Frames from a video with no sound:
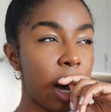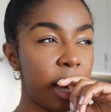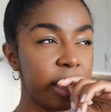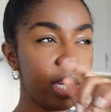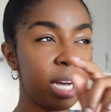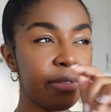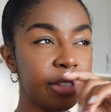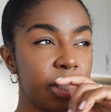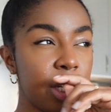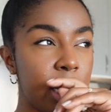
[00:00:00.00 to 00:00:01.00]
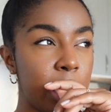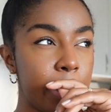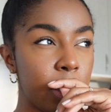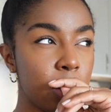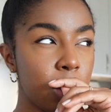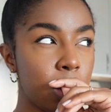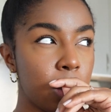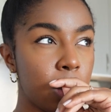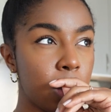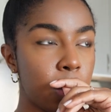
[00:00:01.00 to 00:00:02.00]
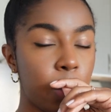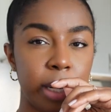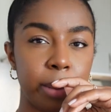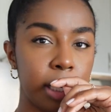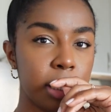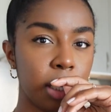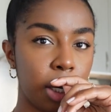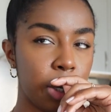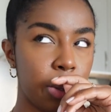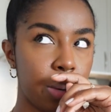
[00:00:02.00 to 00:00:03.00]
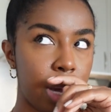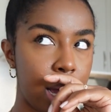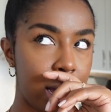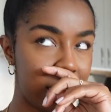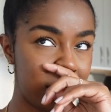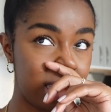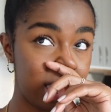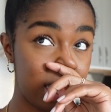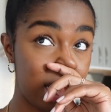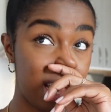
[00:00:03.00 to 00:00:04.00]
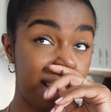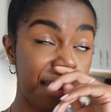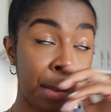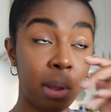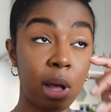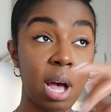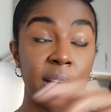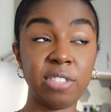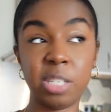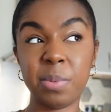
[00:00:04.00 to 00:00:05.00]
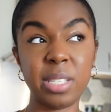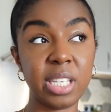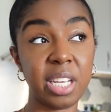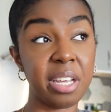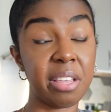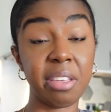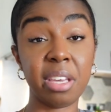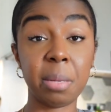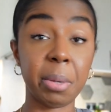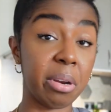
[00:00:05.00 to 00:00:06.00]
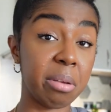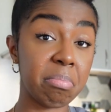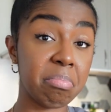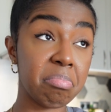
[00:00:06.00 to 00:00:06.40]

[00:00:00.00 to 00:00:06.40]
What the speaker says: I think I finished eating about 20 minutes ago and I've just been sitting here thinking about it.